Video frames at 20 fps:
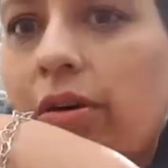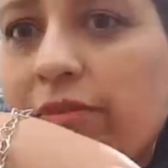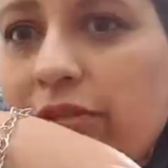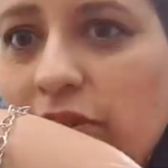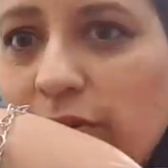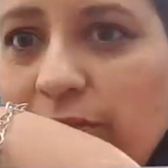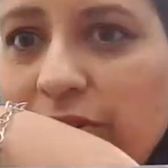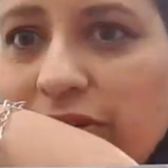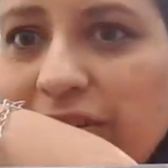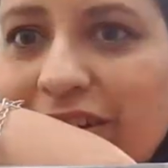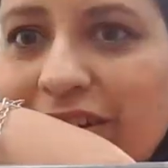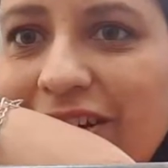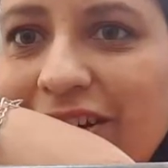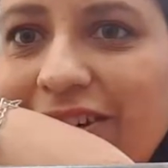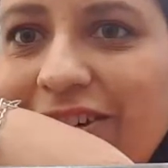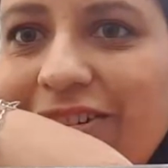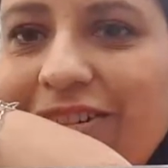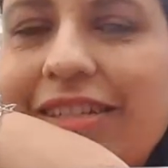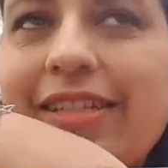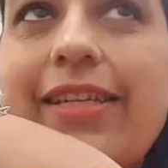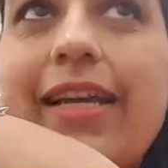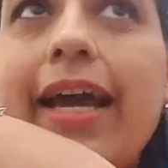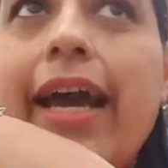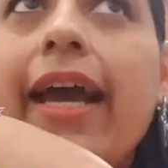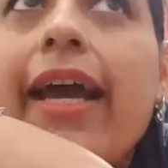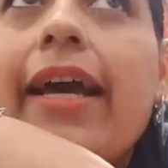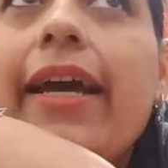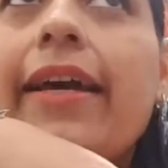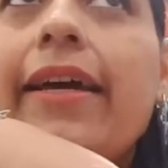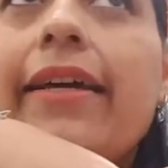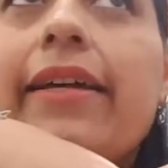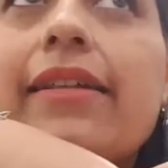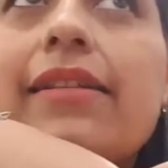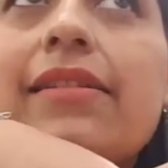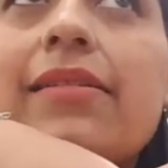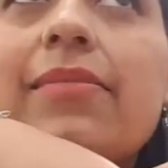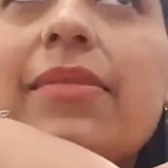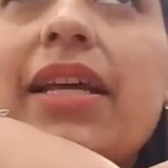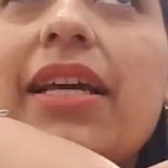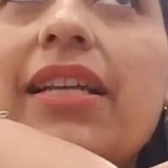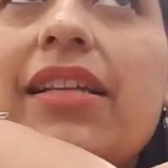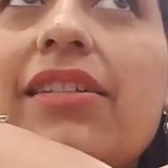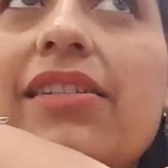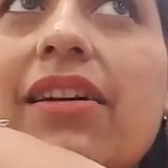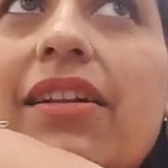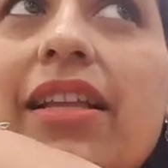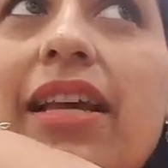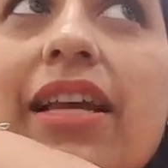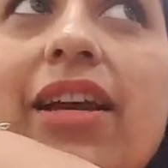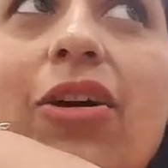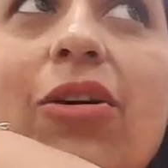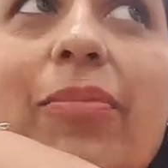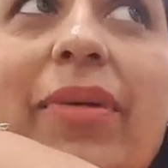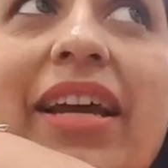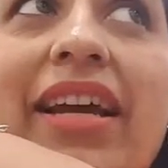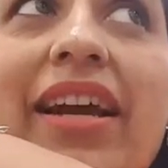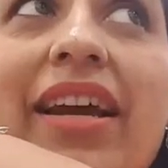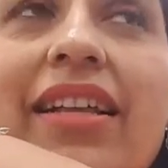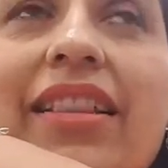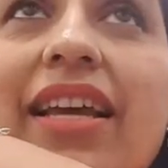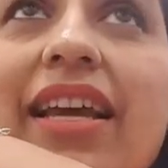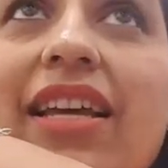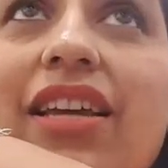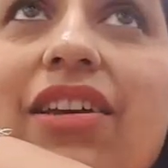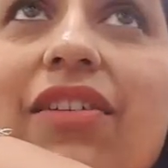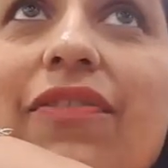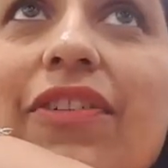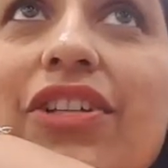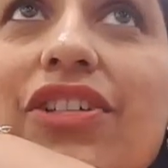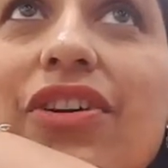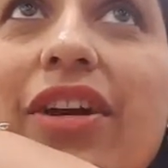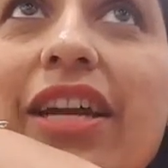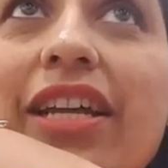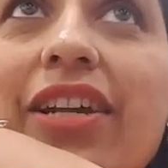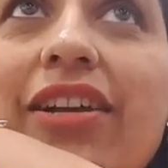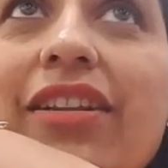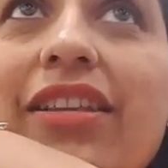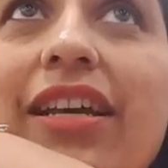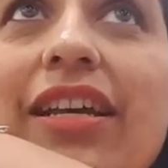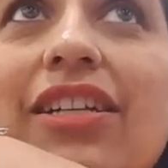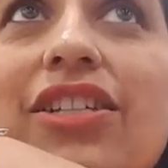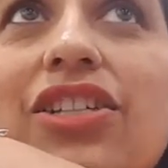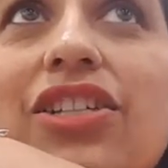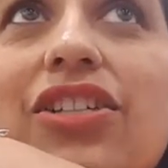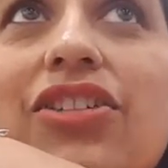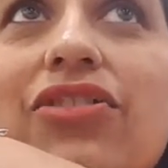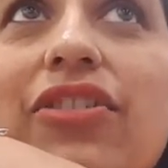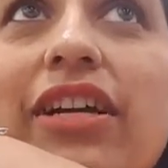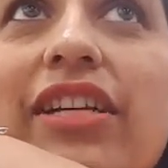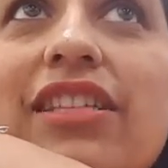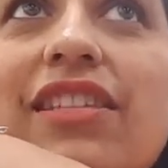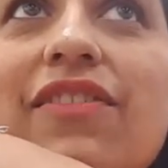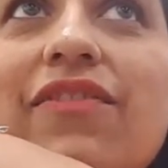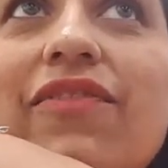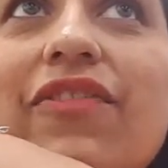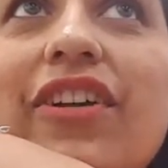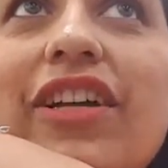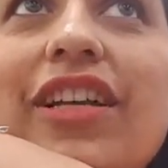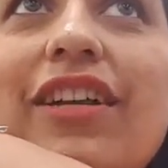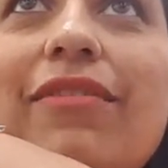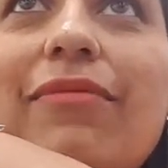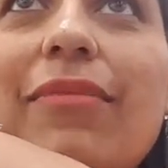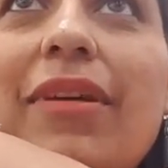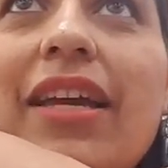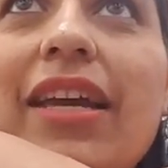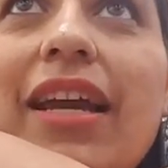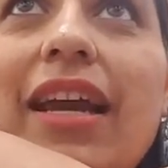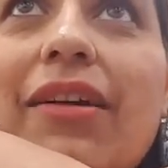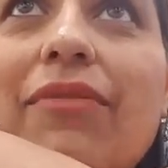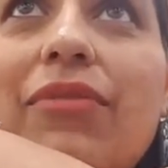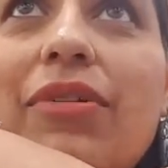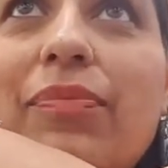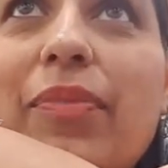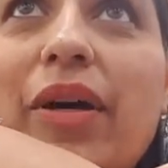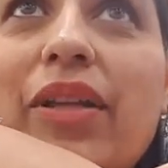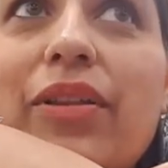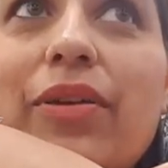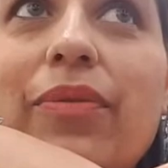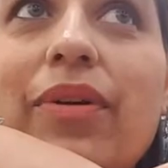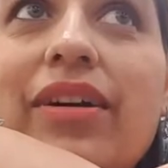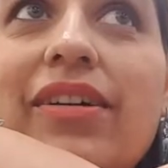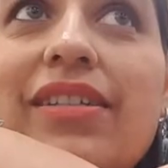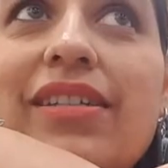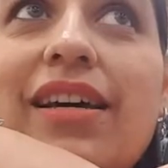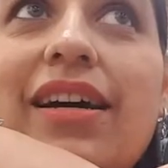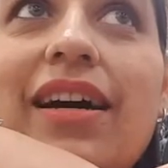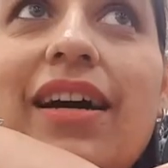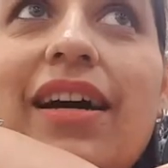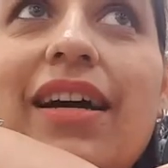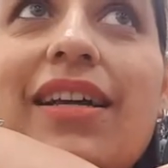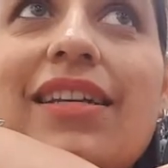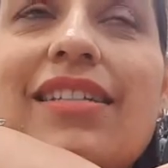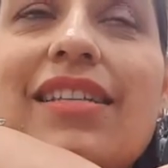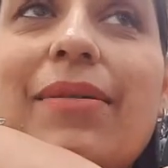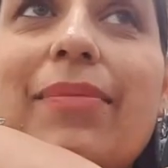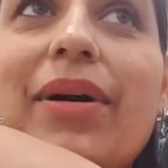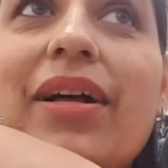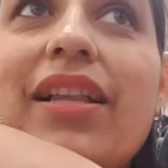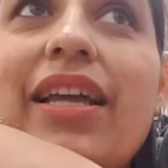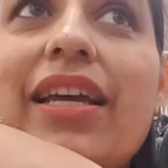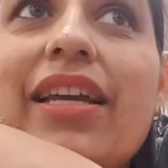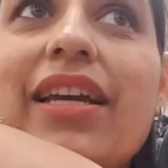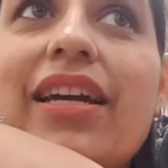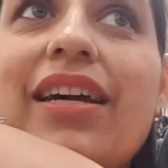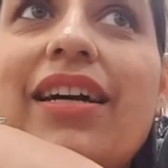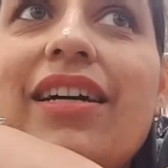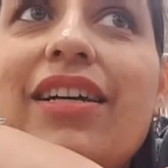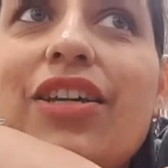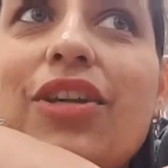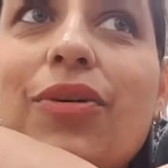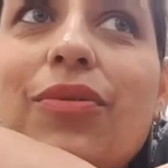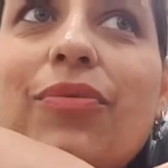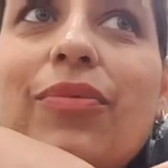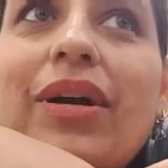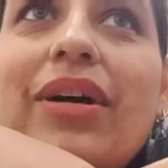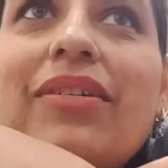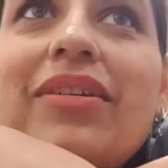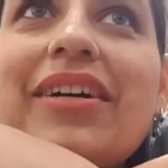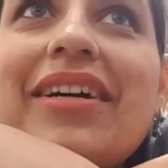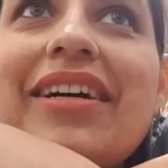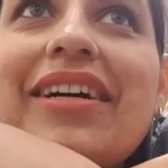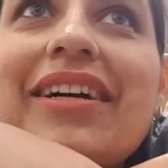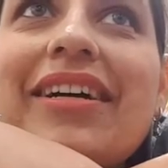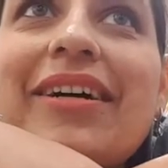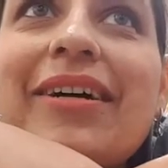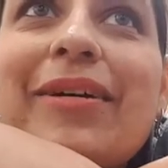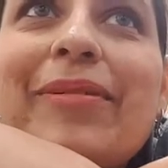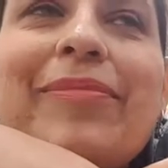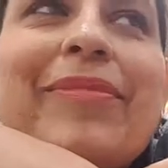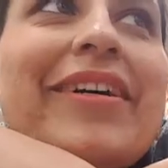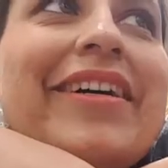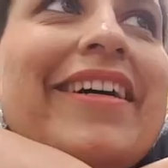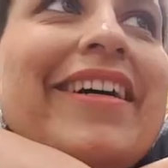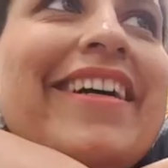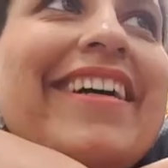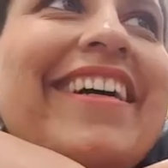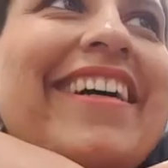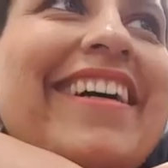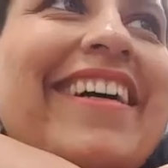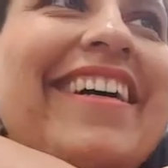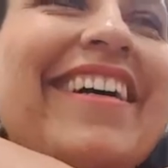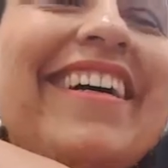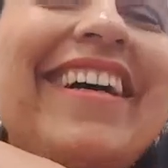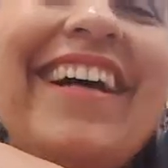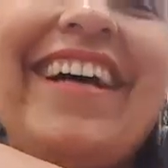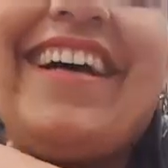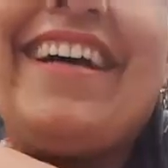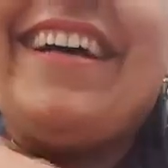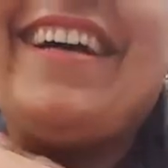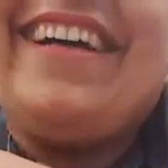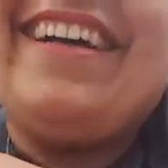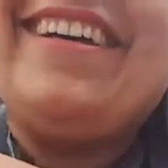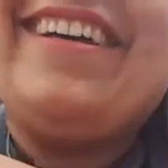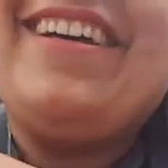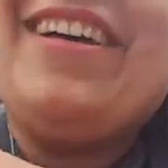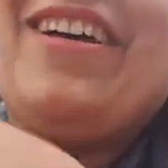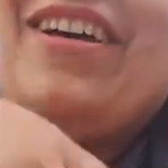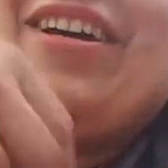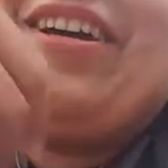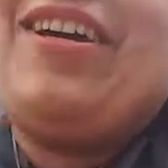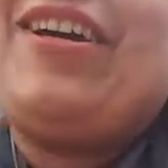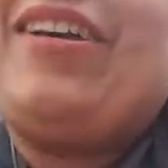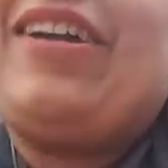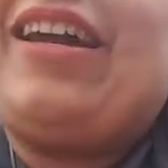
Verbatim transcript: I'm super stoked and some ladies are like, oh my god, thank you for trying on that dress in front of me. I bought the wrong size. I'm all like, uh, you're welcome. I had it on.